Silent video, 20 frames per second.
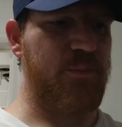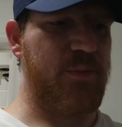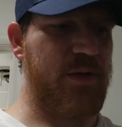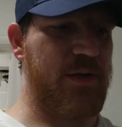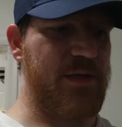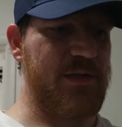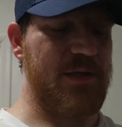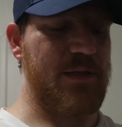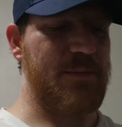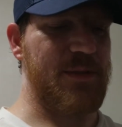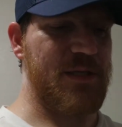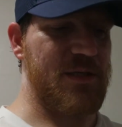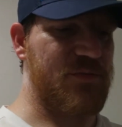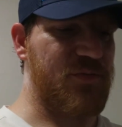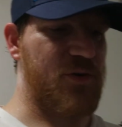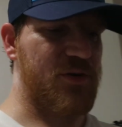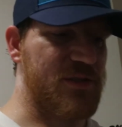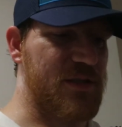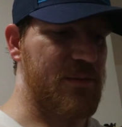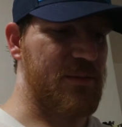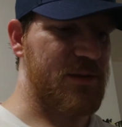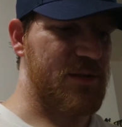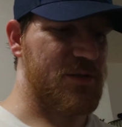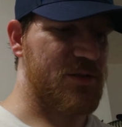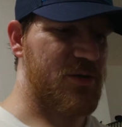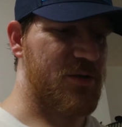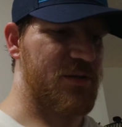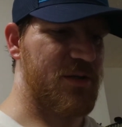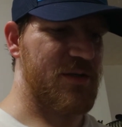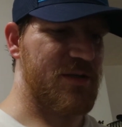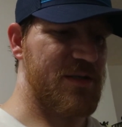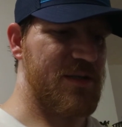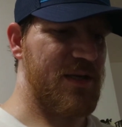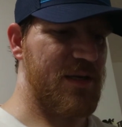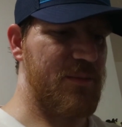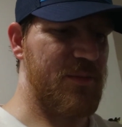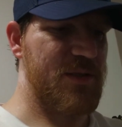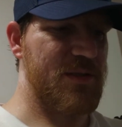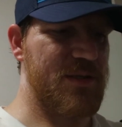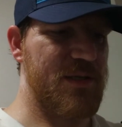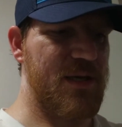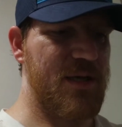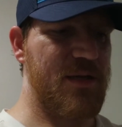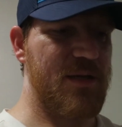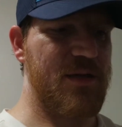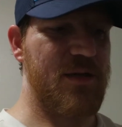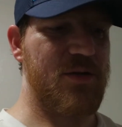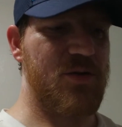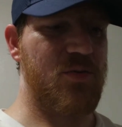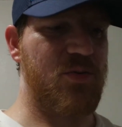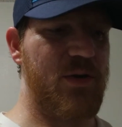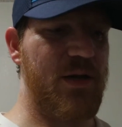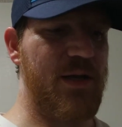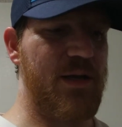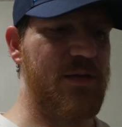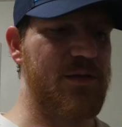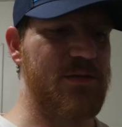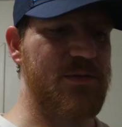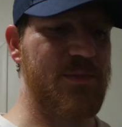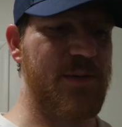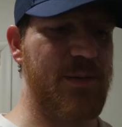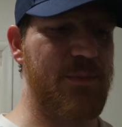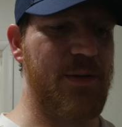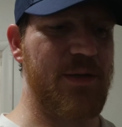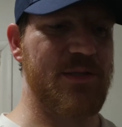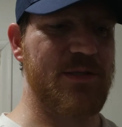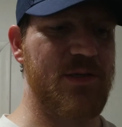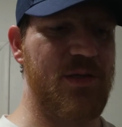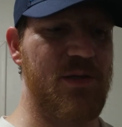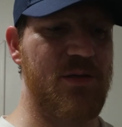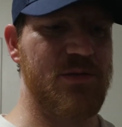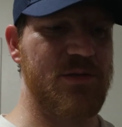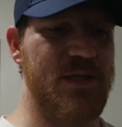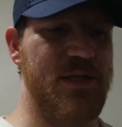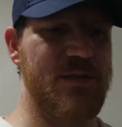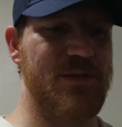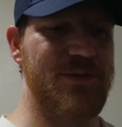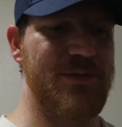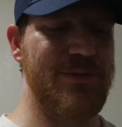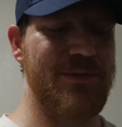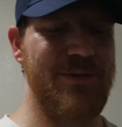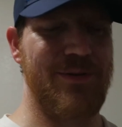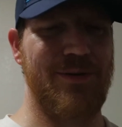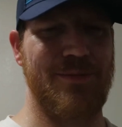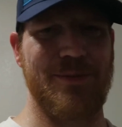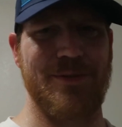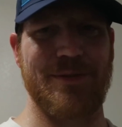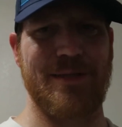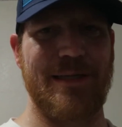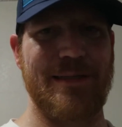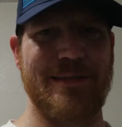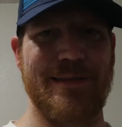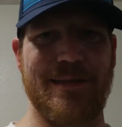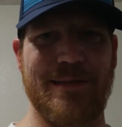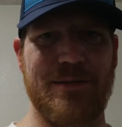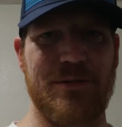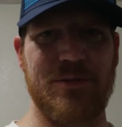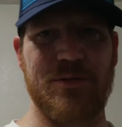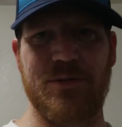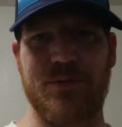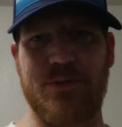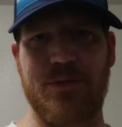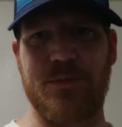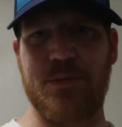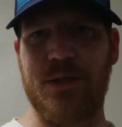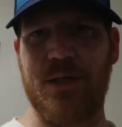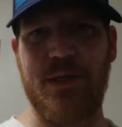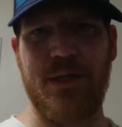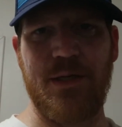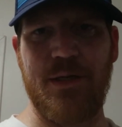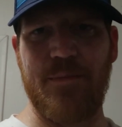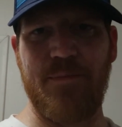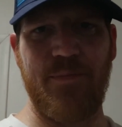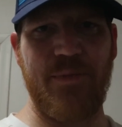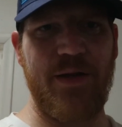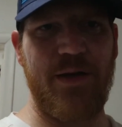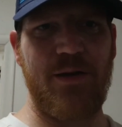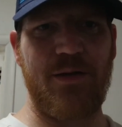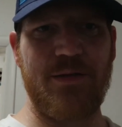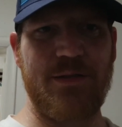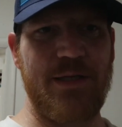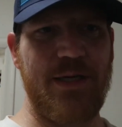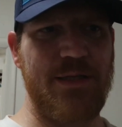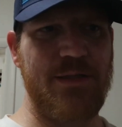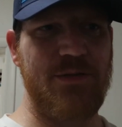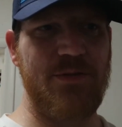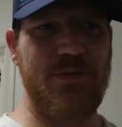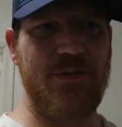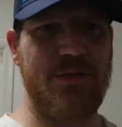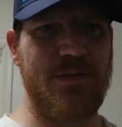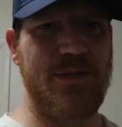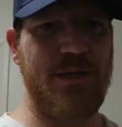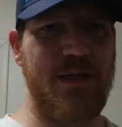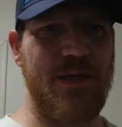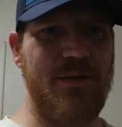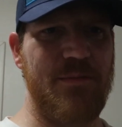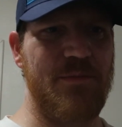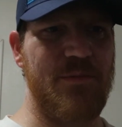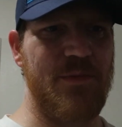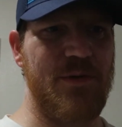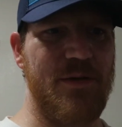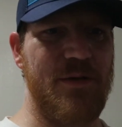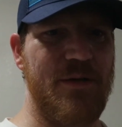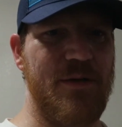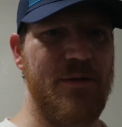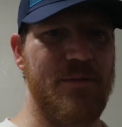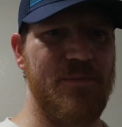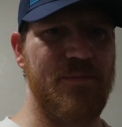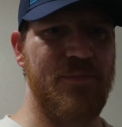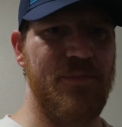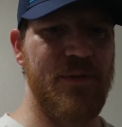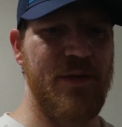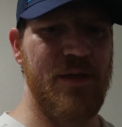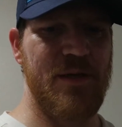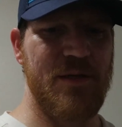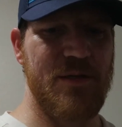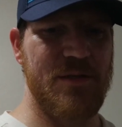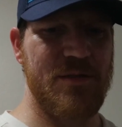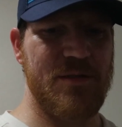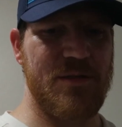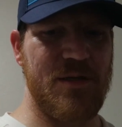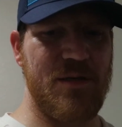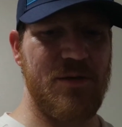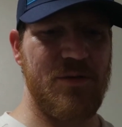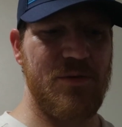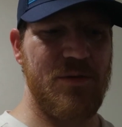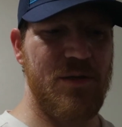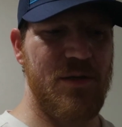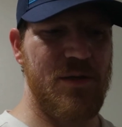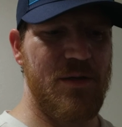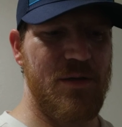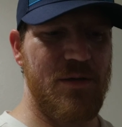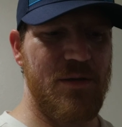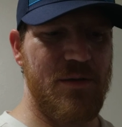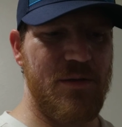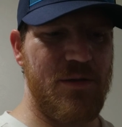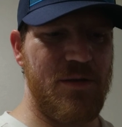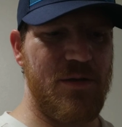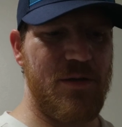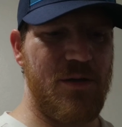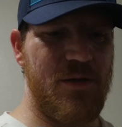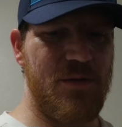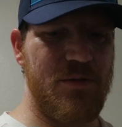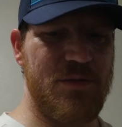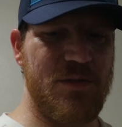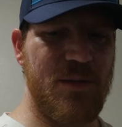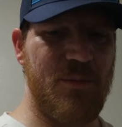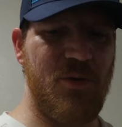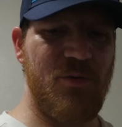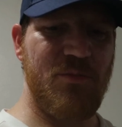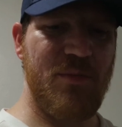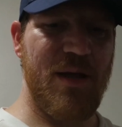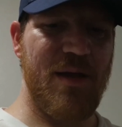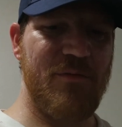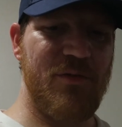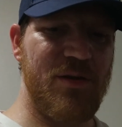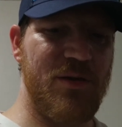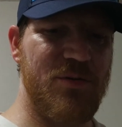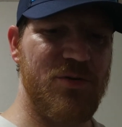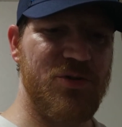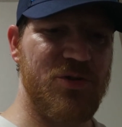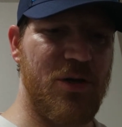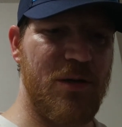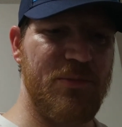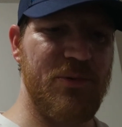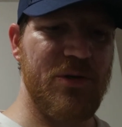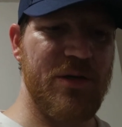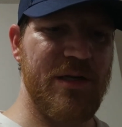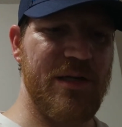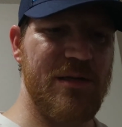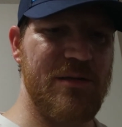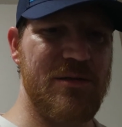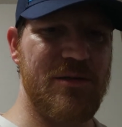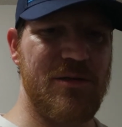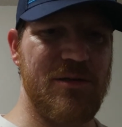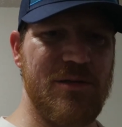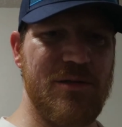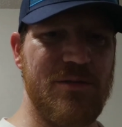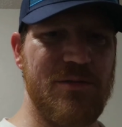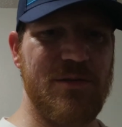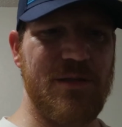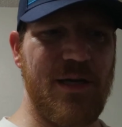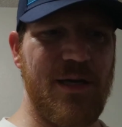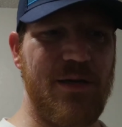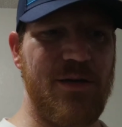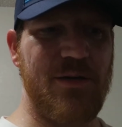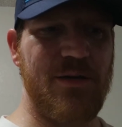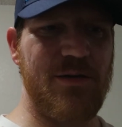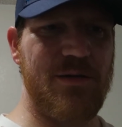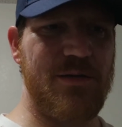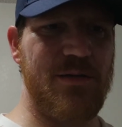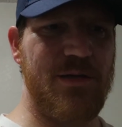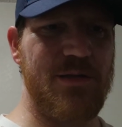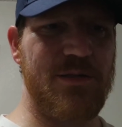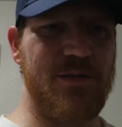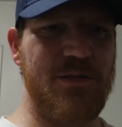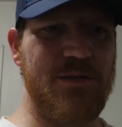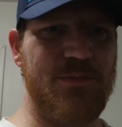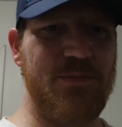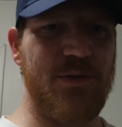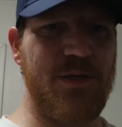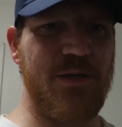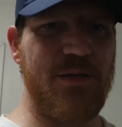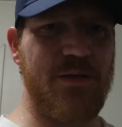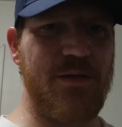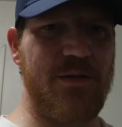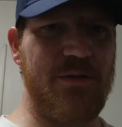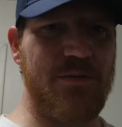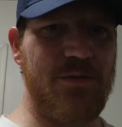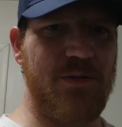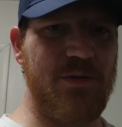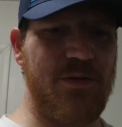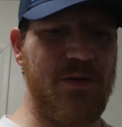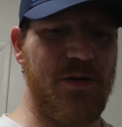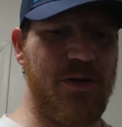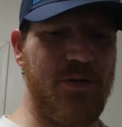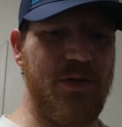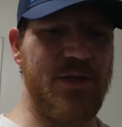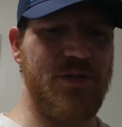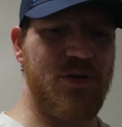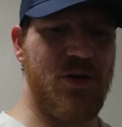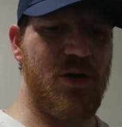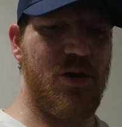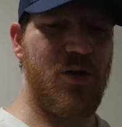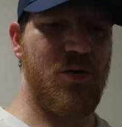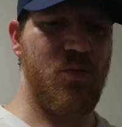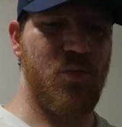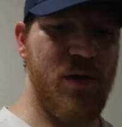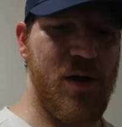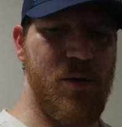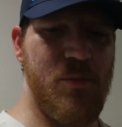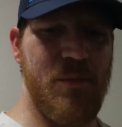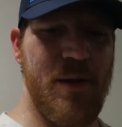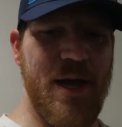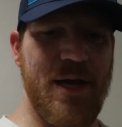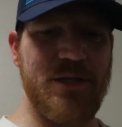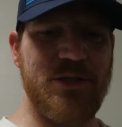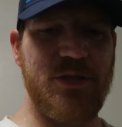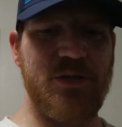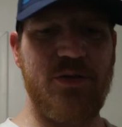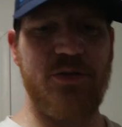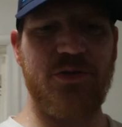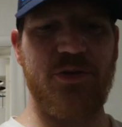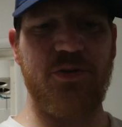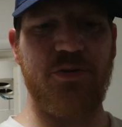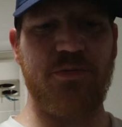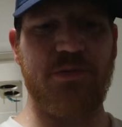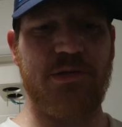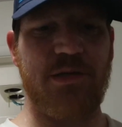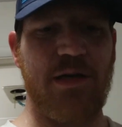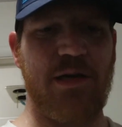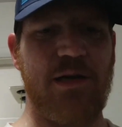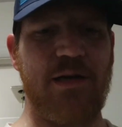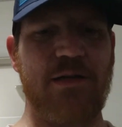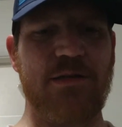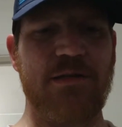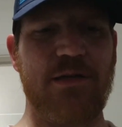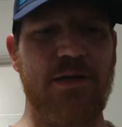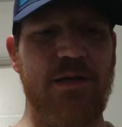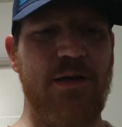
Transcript: But as far as I'm concerned, the Stigmas and the Quails made by So Long Tattoo are almost identical to them. They all tattoo the same. So, some of them may have a little sharper needle or a little tighter clusters, but, these are all well matched to their tube size.